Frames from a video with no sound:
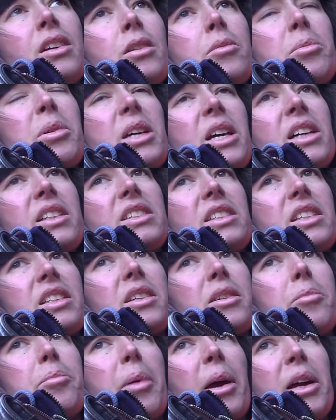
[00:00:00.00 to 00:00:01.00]
because of
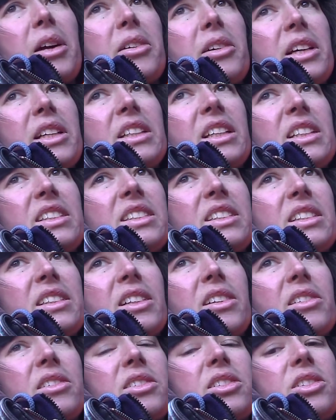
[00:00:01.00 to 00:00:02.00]
the bearing that's in
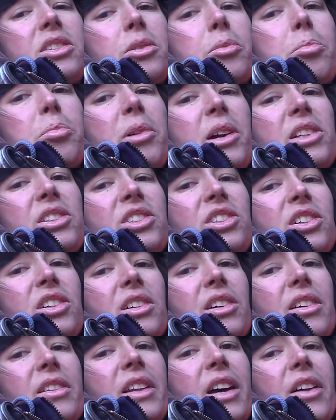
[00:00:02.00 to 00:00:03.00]
there, there's still pressure
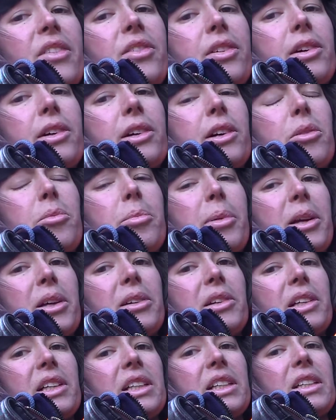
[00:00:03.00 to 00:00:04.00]
on that throwout
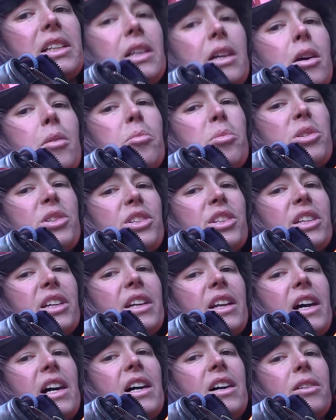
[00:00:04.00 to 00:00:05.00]
bearing, pushing
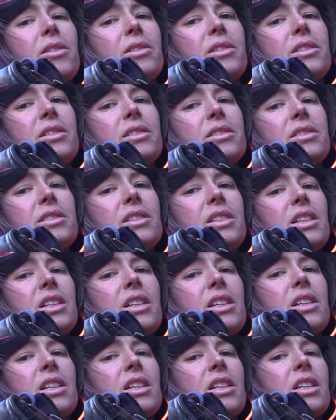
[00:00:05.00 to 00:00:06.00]
it out.
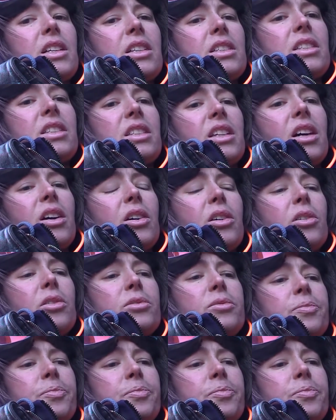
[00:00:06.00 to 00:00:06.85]
So